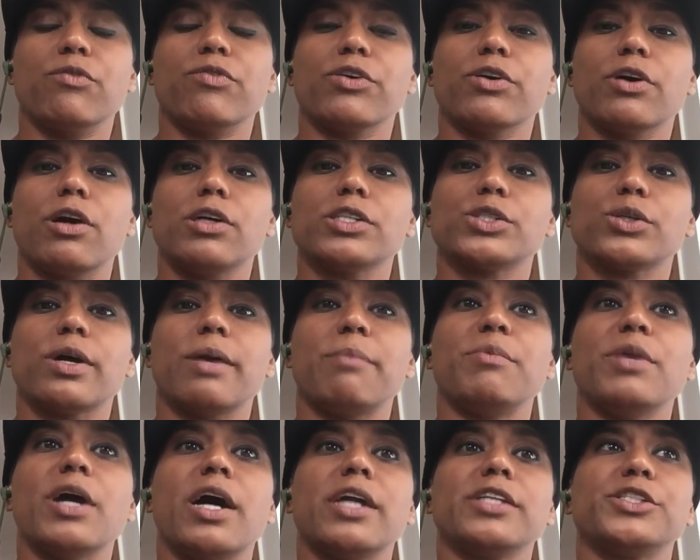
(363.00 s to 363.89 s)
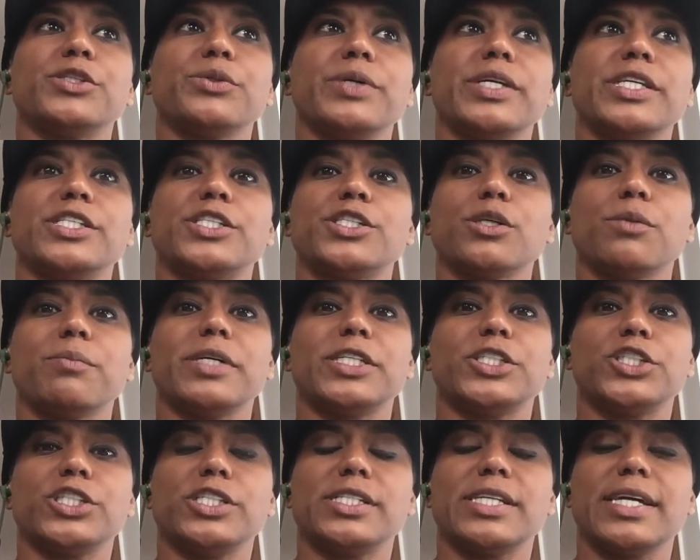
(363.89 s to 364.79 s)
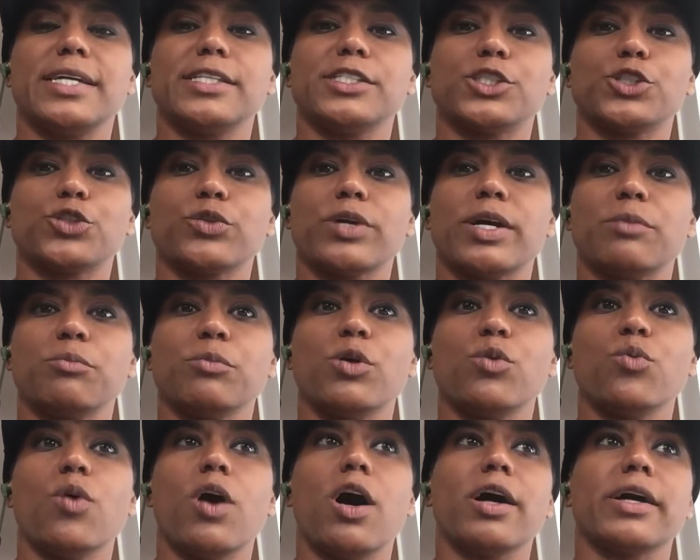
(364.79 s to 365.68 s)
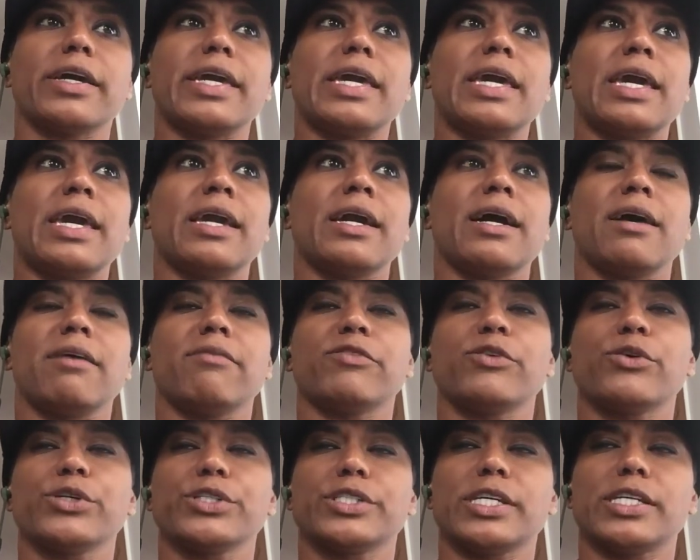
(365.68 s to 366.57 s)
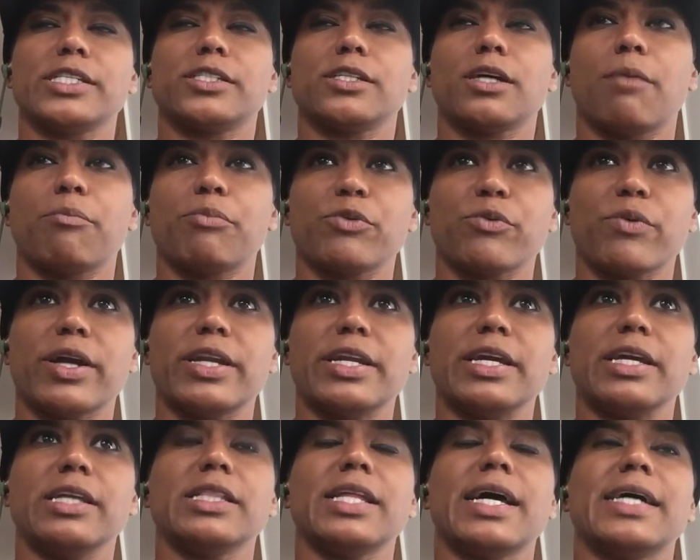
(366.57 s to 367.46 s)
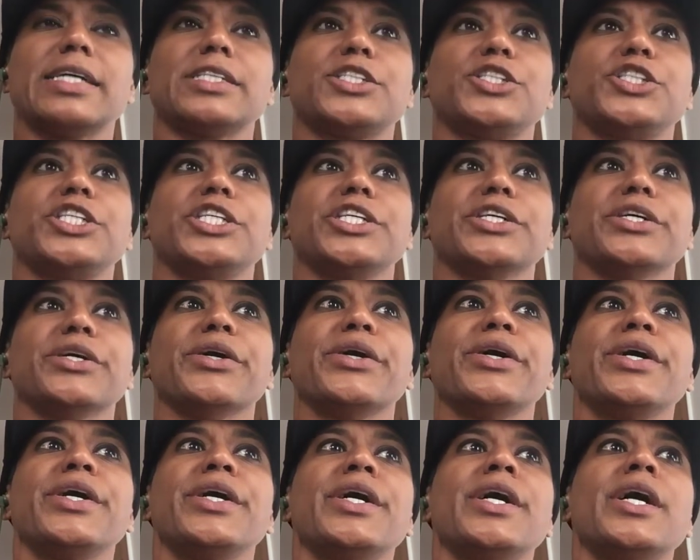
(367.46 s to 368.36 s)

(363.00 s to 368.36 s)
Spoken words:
overall, so I'm not doing so much intense treadmill walking. Of course, I stopped running last year.